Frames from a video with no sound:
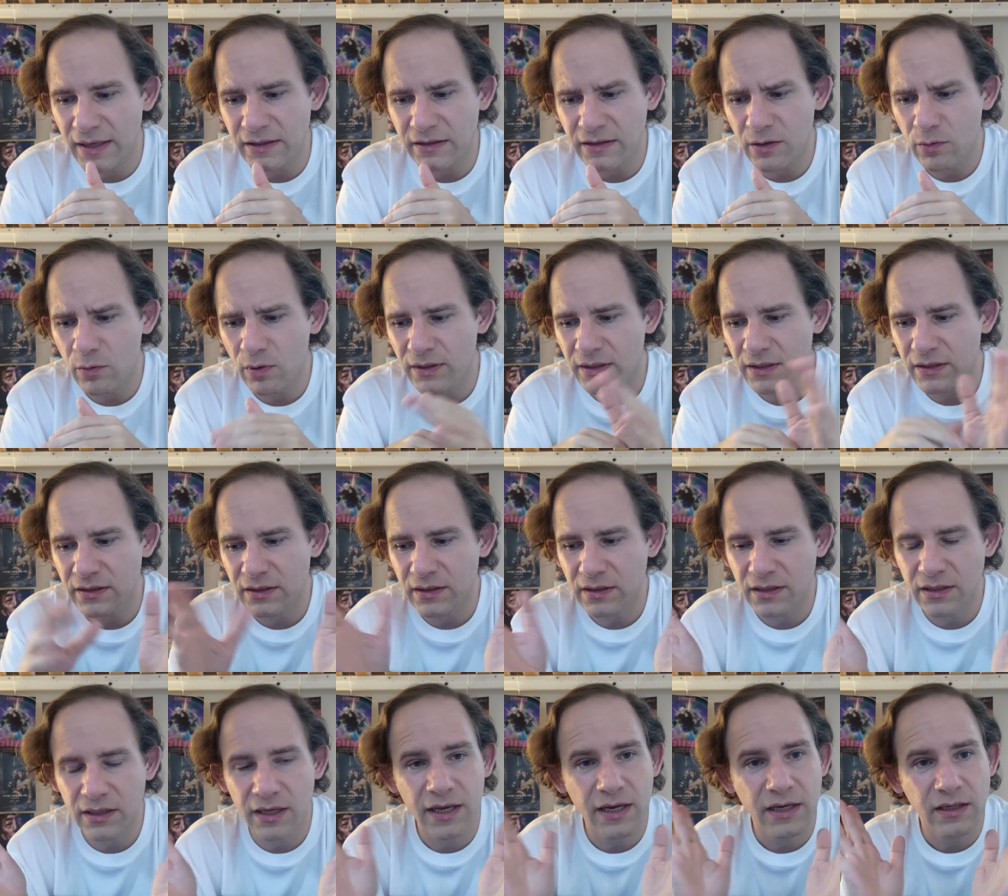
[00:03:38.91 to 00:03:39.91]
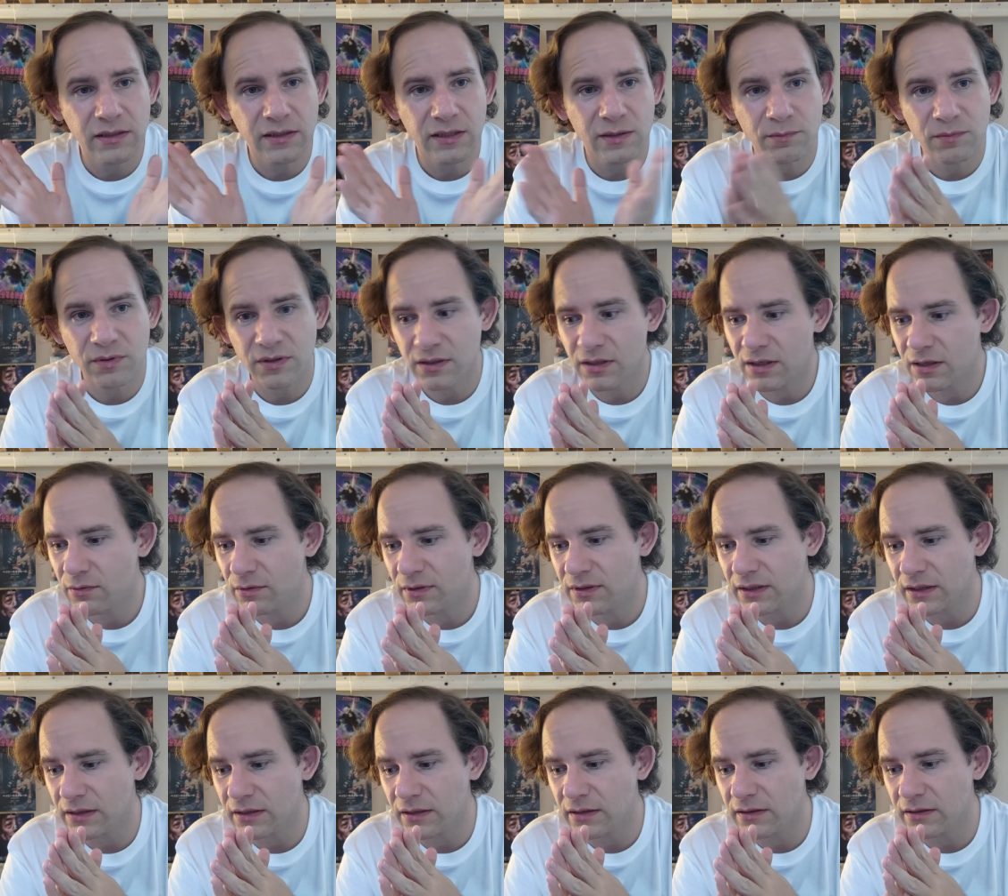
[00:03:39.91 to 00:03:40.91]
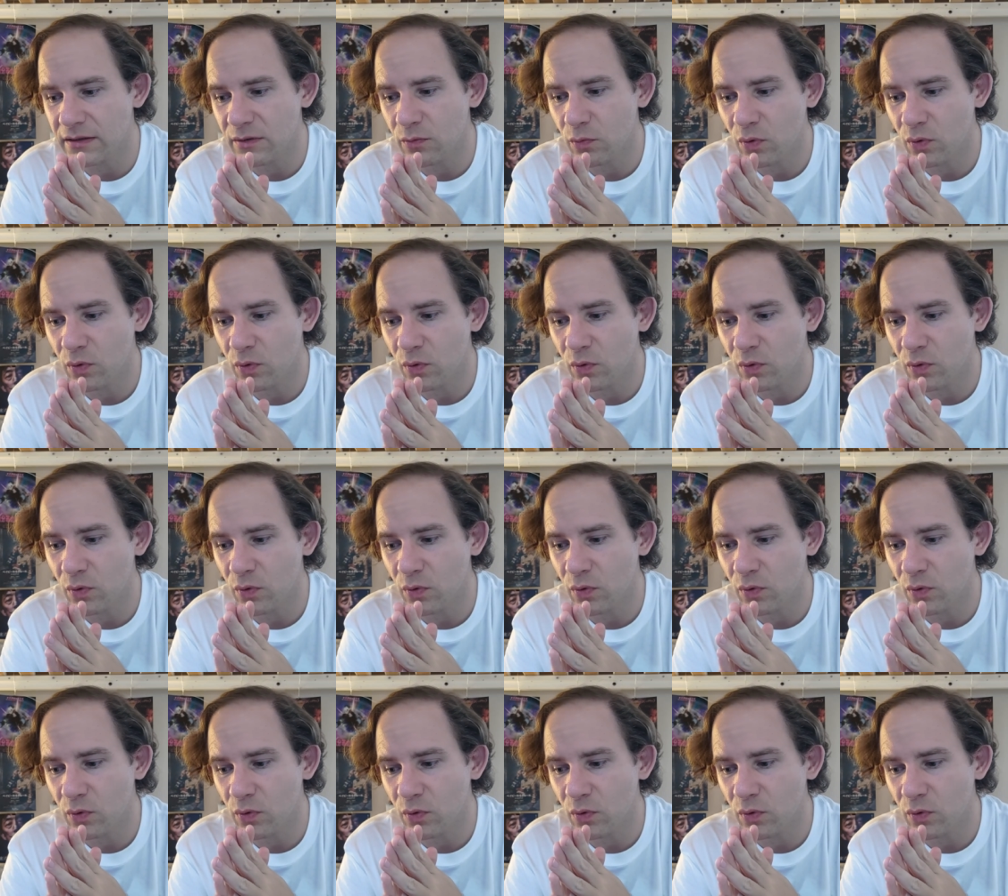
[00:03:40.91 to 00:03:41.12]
and he was in the Kingdom series and in the